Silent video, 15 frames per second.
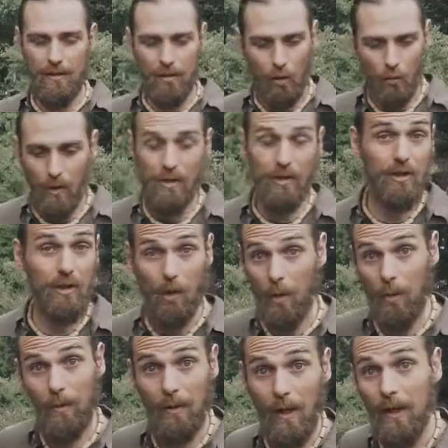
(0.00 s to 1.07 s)
So originally
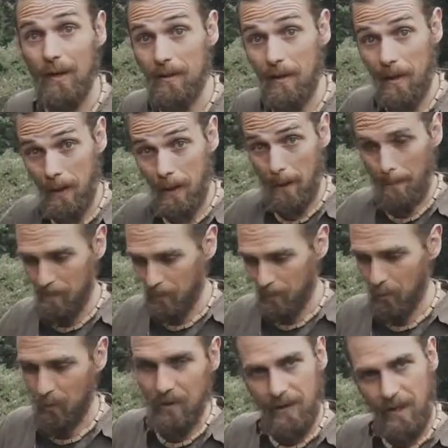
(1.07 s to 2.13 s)
cola, again,
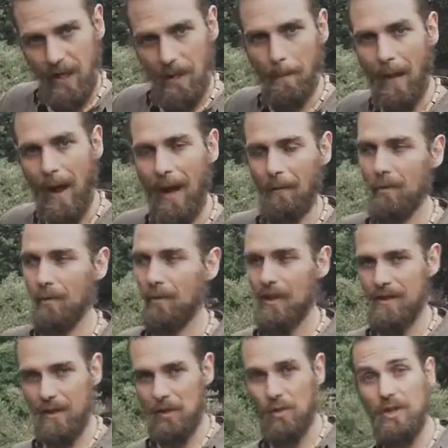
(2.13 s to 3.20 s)
when we take it back, we
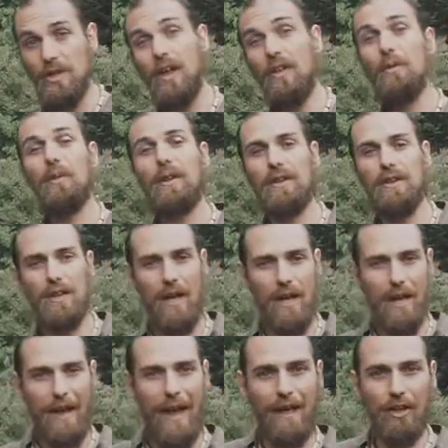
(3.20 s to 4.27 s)
realized this was another one of these
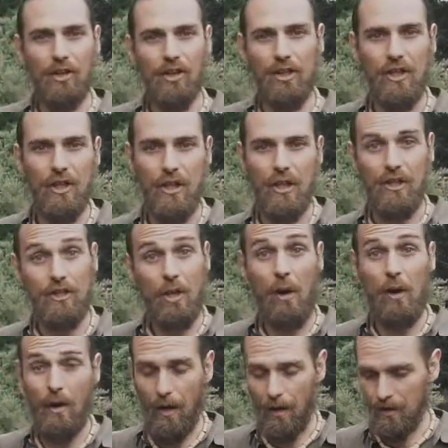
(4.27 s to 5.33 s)
energy
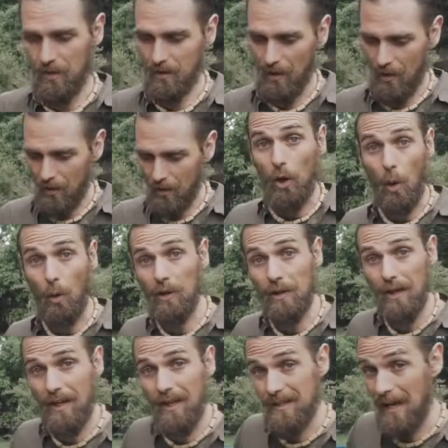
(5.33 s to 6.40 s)
tonics. Cola
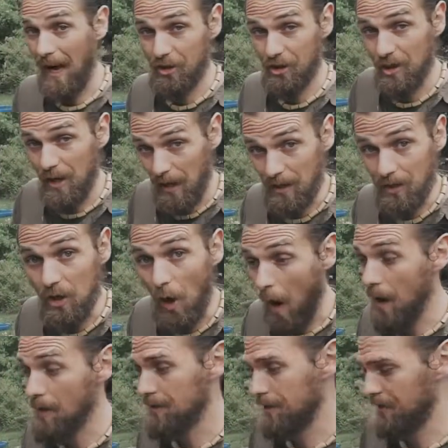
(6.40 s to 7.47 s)
nut is actually
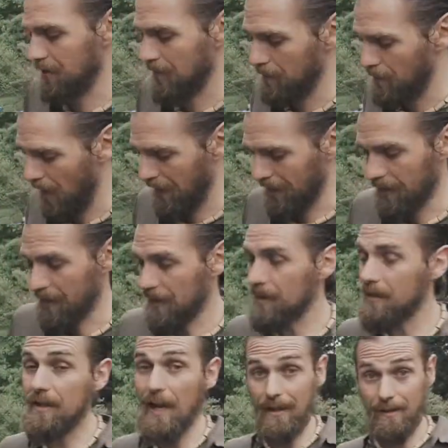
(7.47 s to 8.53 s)
antioxidant to the body.
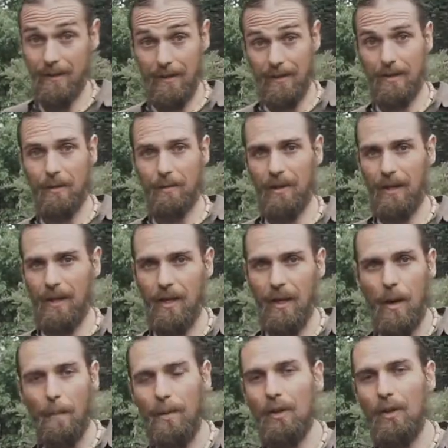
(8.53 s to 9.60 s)
Yes, it's stimulating,
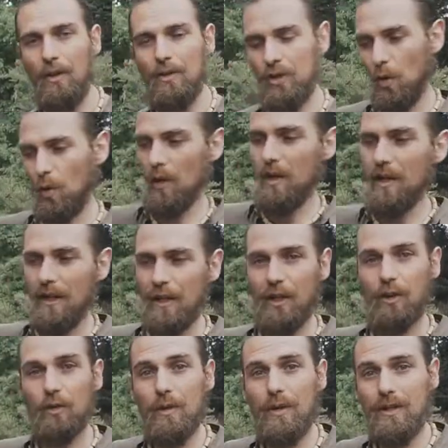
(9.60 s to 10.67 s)
but it also
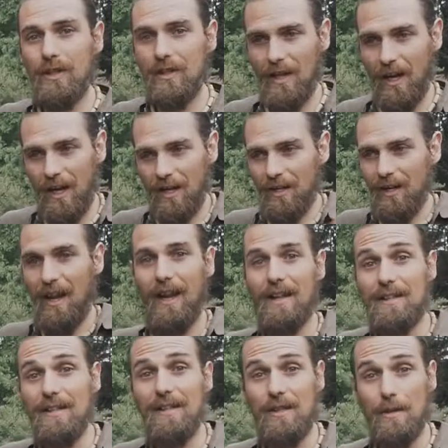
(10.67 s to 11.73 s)
increases and
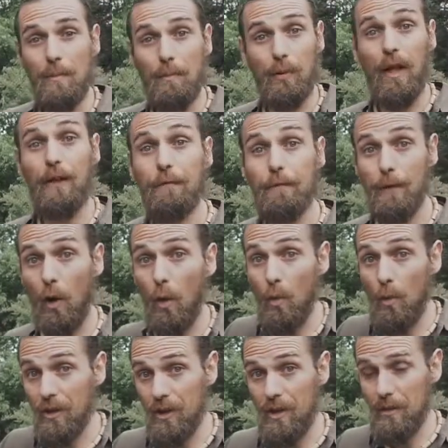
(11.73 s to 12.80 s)
enhances the blood flow
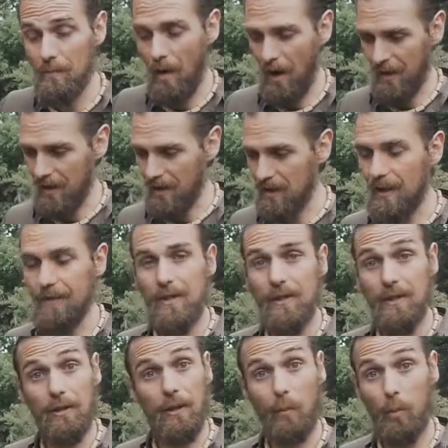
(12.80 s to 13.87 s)
within the body and gives us
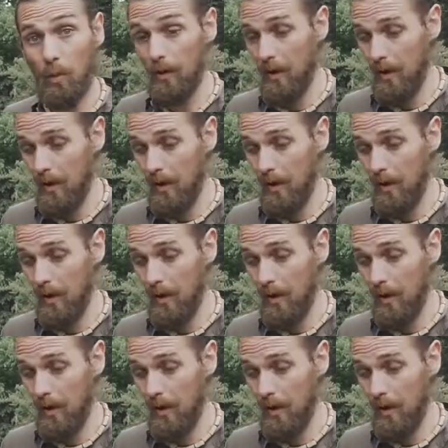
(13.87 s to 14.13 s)
a little more